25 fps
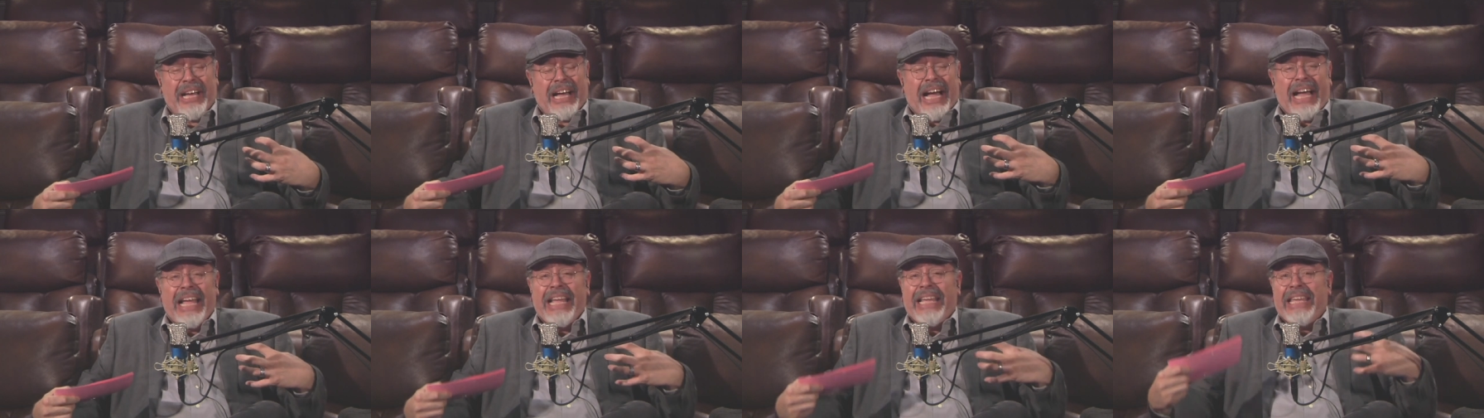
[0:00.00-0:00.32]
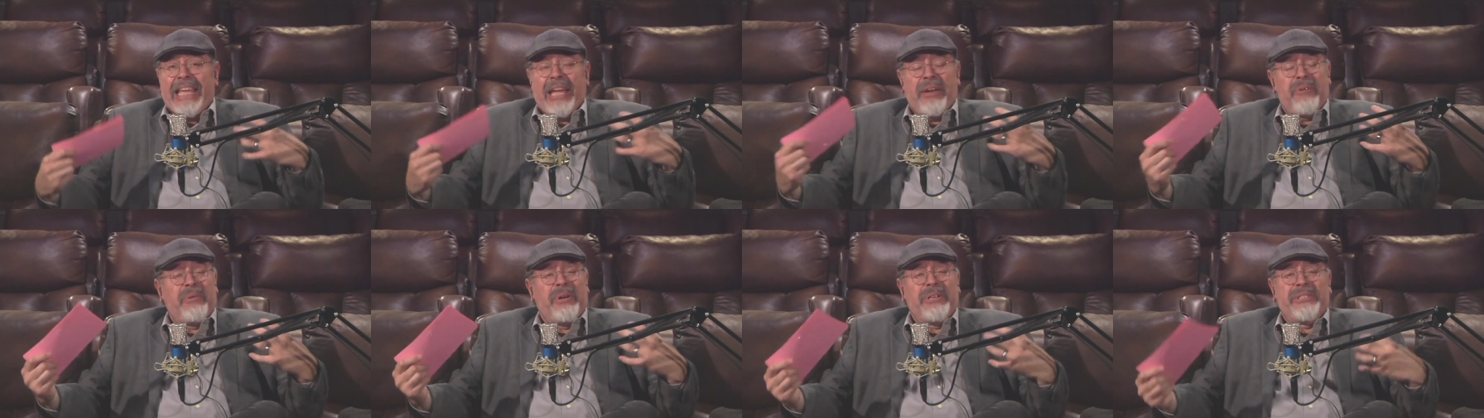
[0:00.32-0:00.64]
I
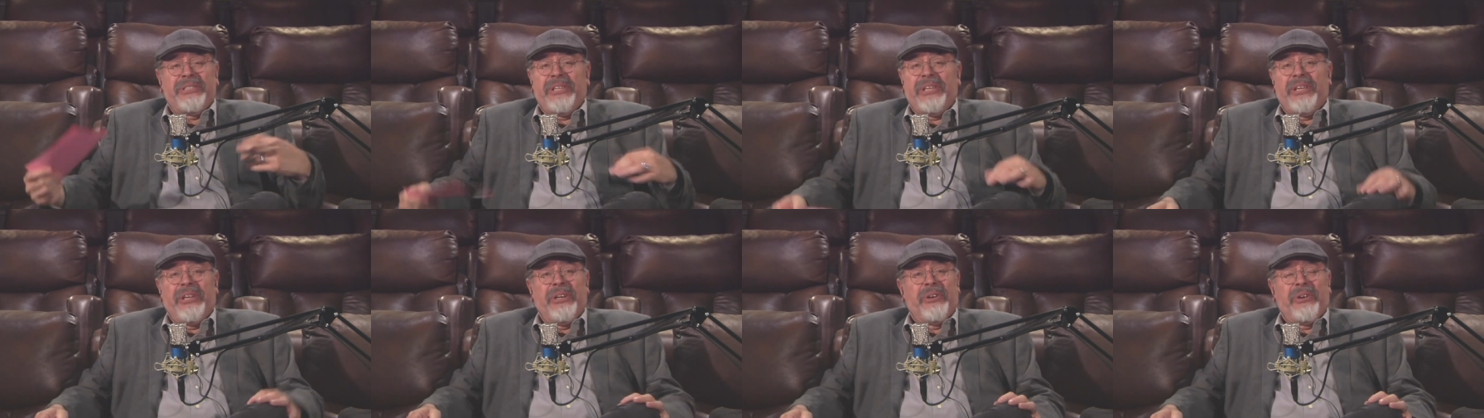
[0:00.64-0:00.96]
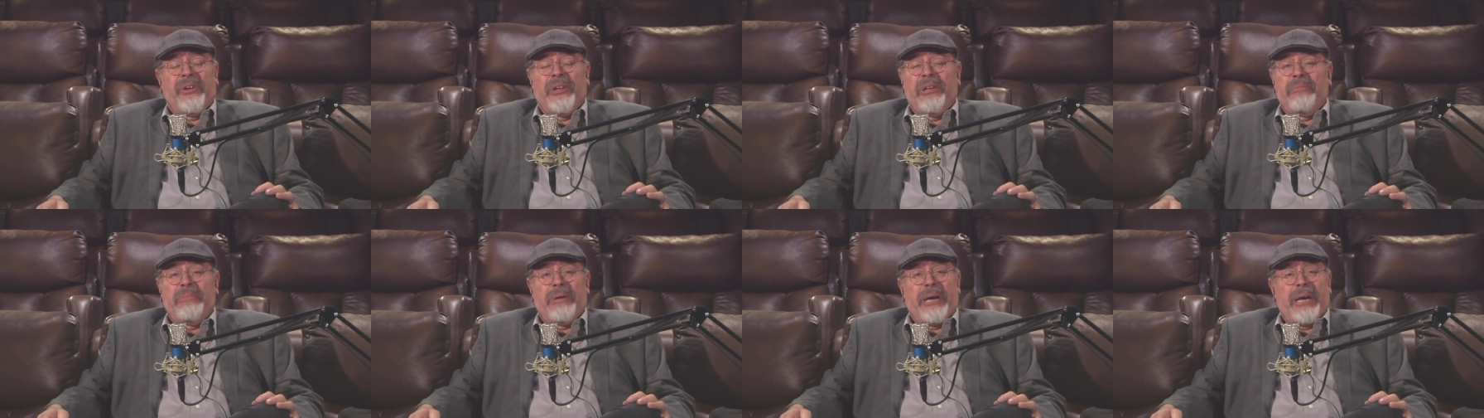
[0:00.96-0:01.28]
can't wait to hear
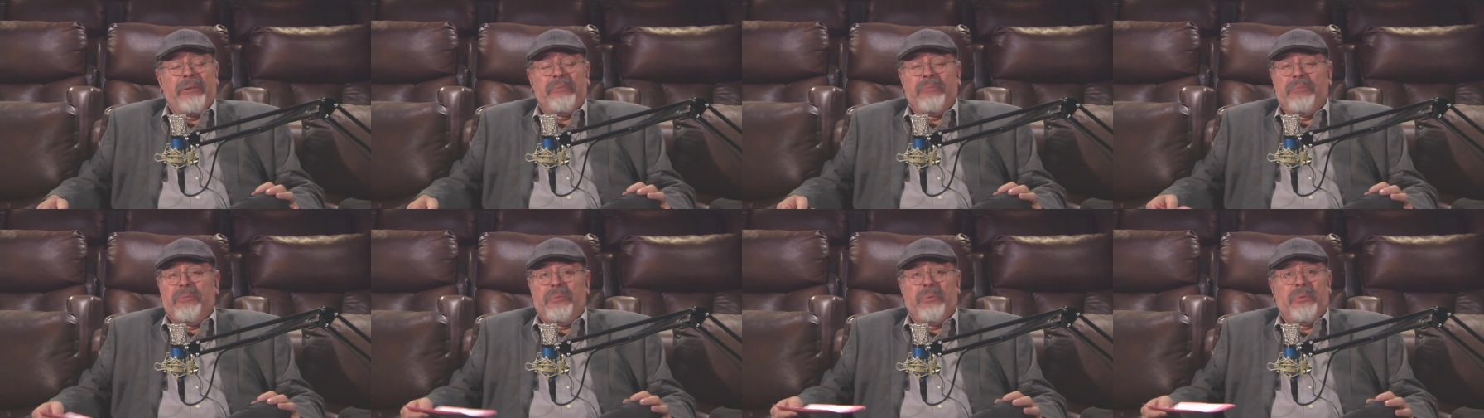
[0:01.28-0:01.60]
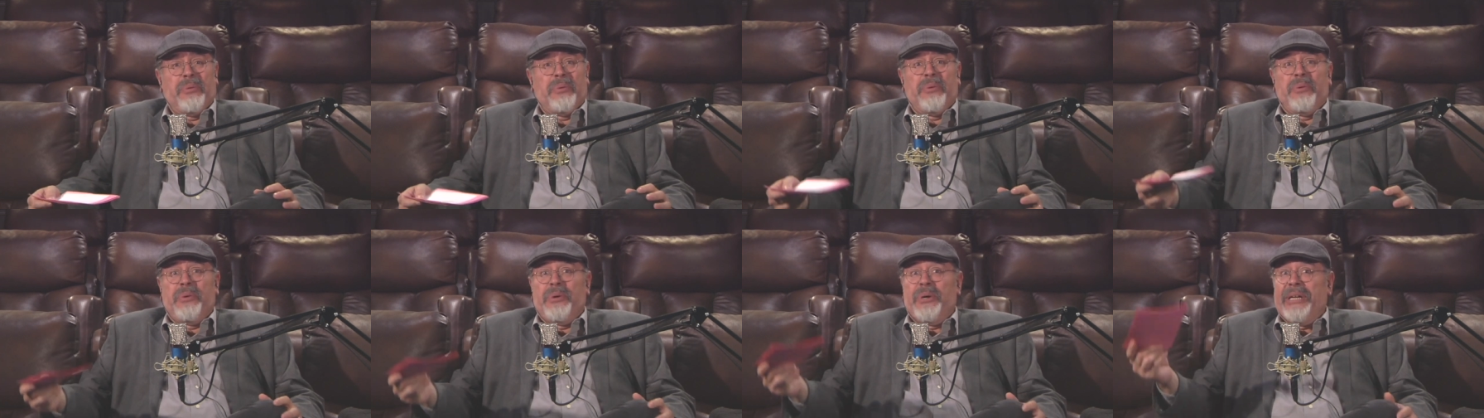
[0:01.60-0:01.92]
all about
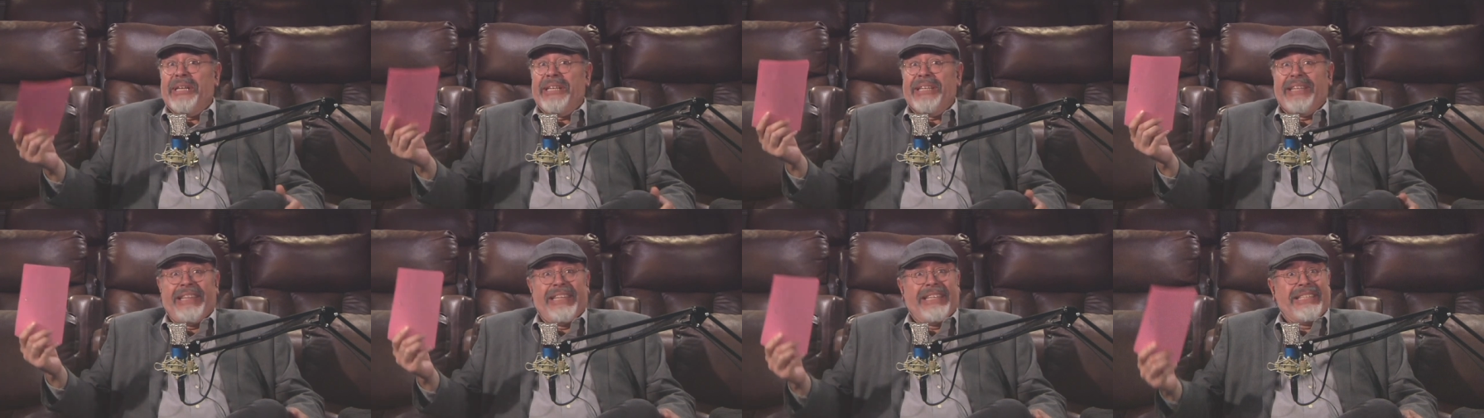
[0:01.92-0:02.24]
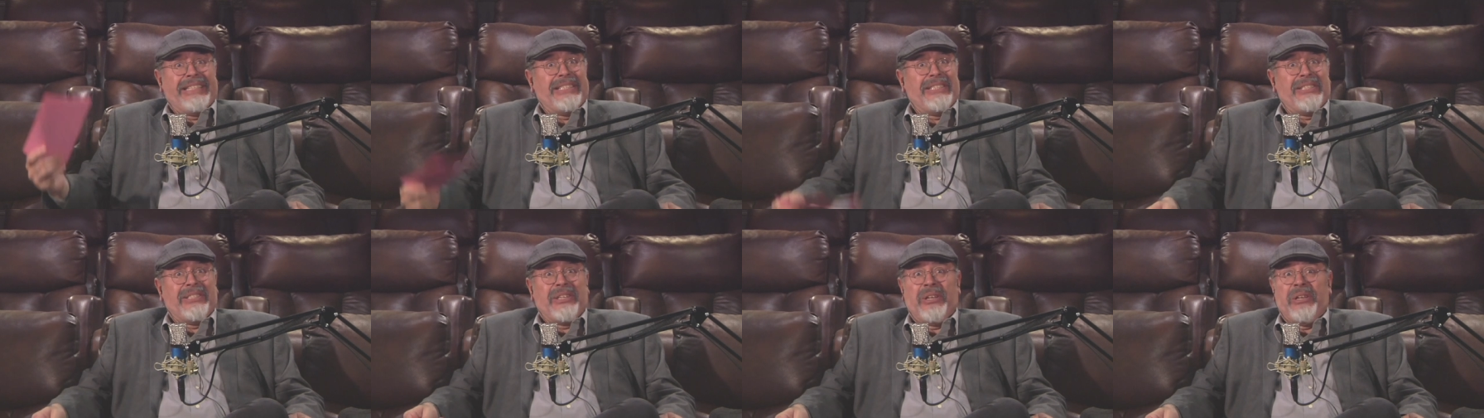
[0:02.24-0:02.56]
what
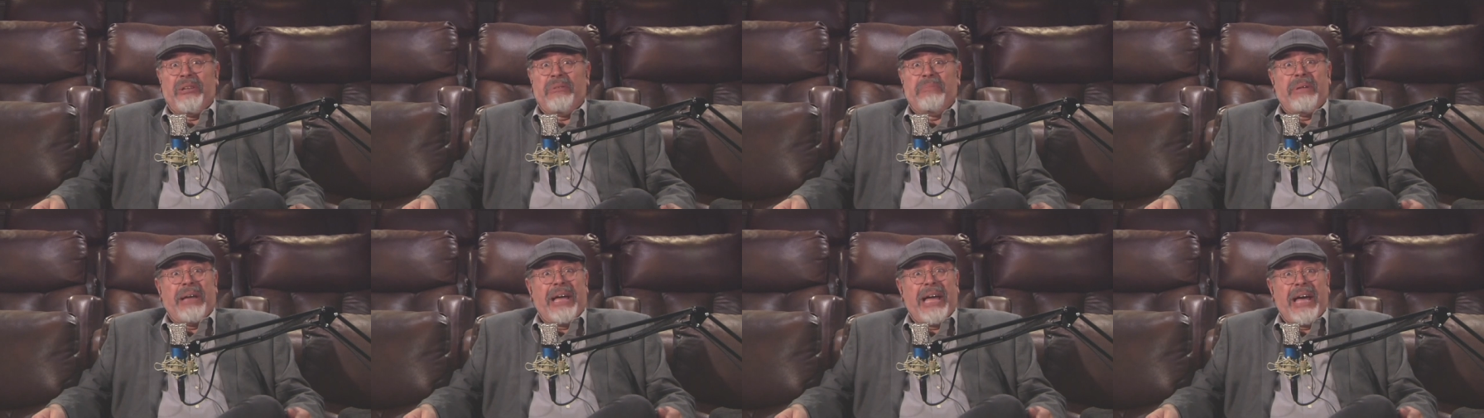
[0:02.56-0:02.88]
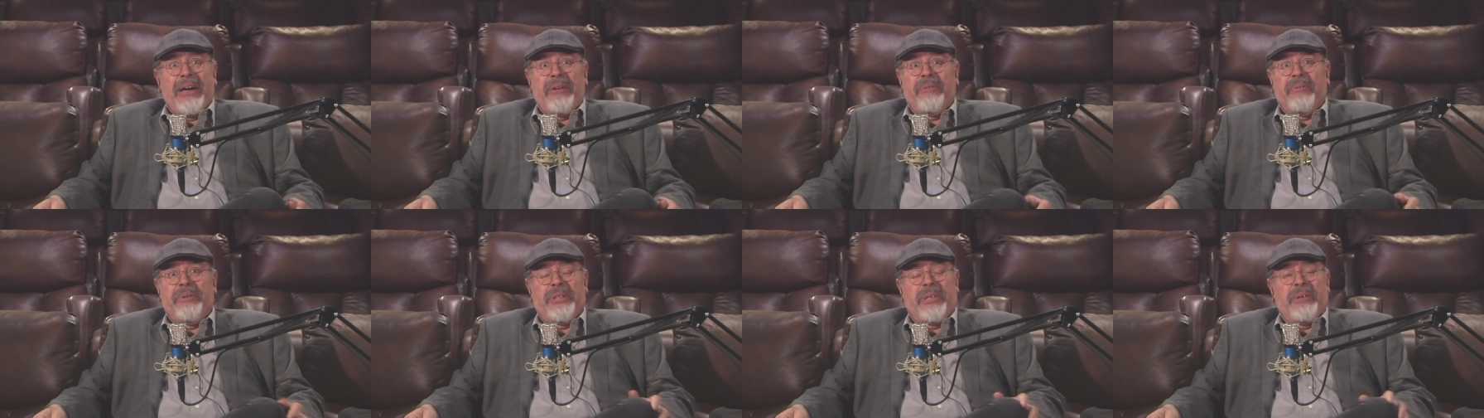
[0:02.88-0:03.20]
this is all
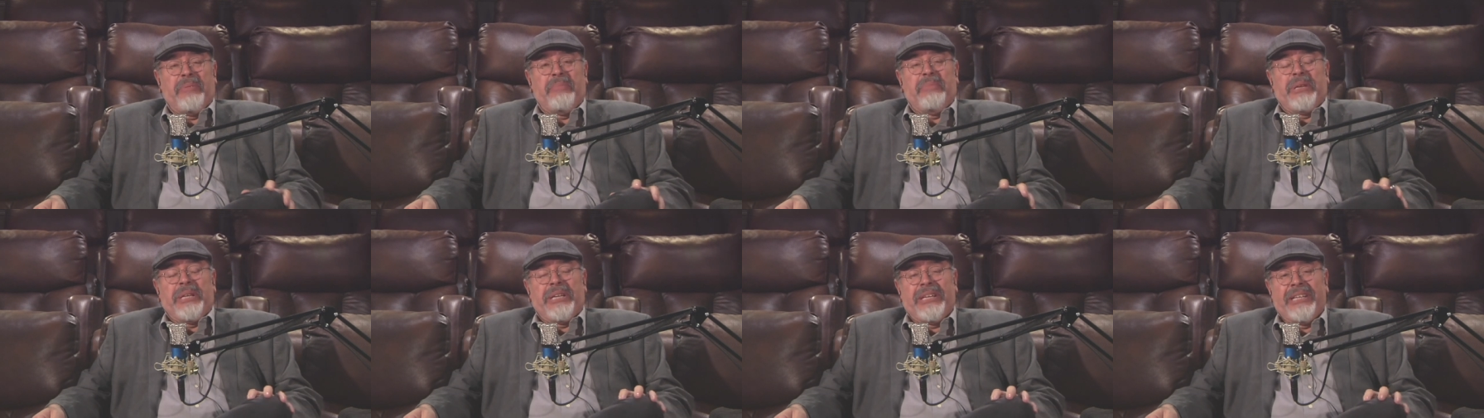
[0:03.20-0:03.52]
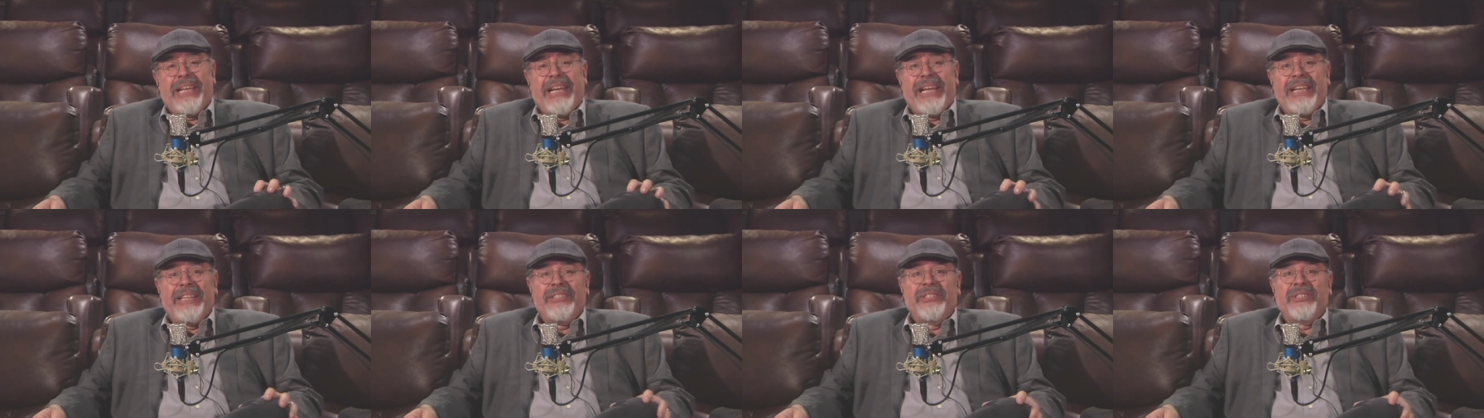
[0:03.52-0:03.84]
about with him being a
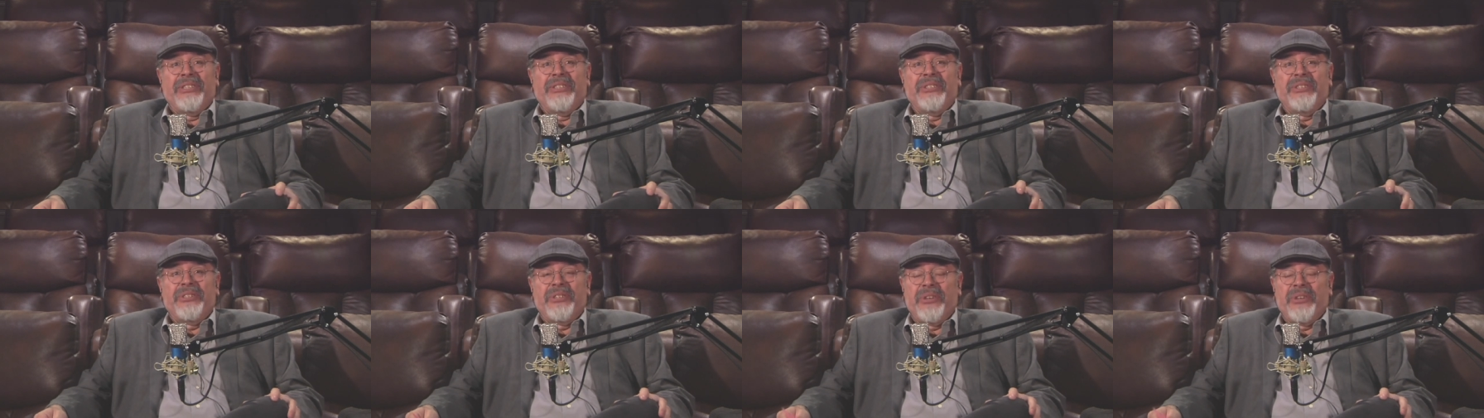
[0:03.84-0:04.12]
dancer.